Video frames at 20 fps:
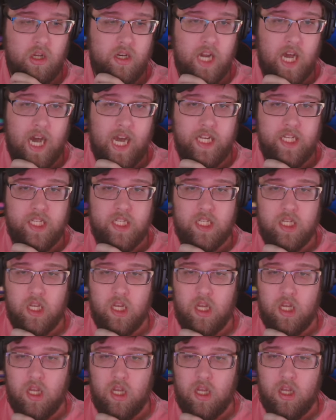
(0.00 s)
Nice.
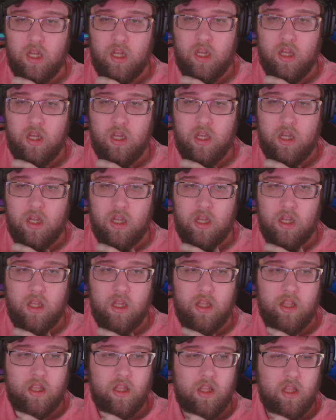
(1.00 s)
Oh.
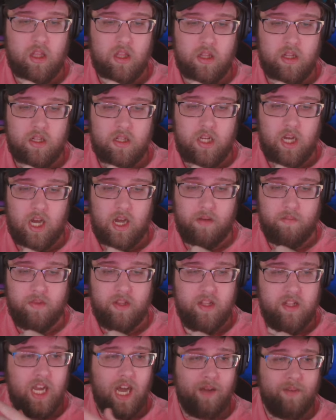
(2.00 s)
Uh,
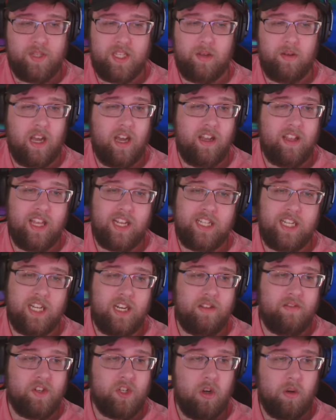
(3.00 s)
top set. Uh, that didn't
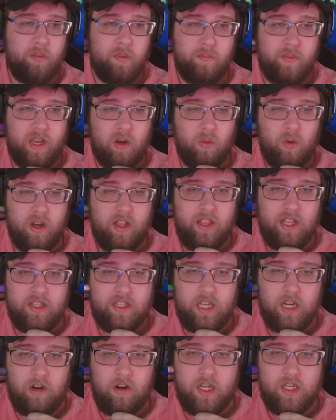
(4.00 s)
even show up a big win. That's
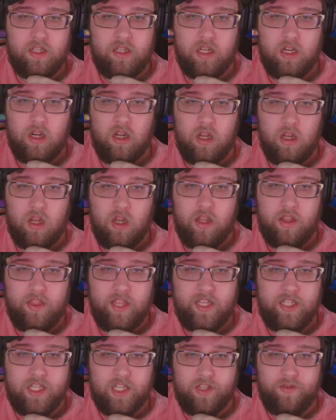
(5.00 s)
interesting.
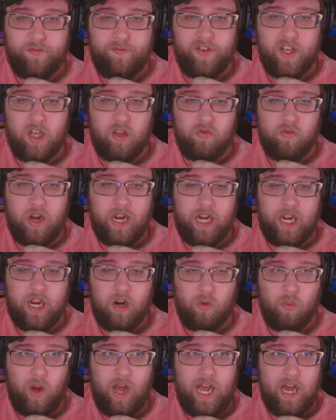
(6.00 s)
This is filled right
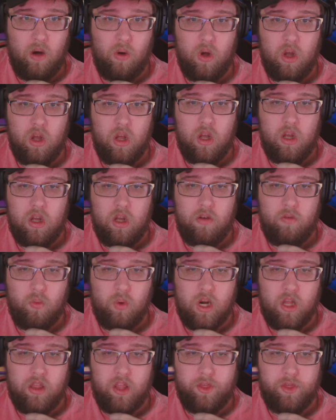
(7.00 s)
here. Wow.
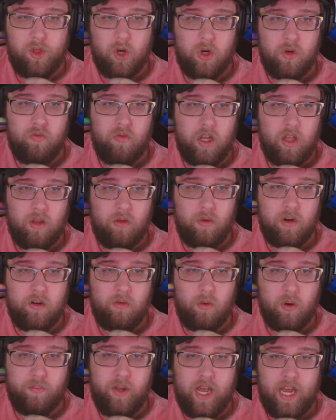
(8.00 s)
One on the third reel, and we're,
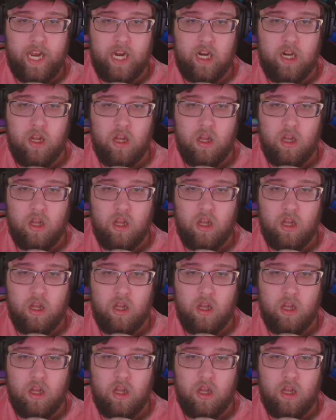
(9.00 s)
we're paid.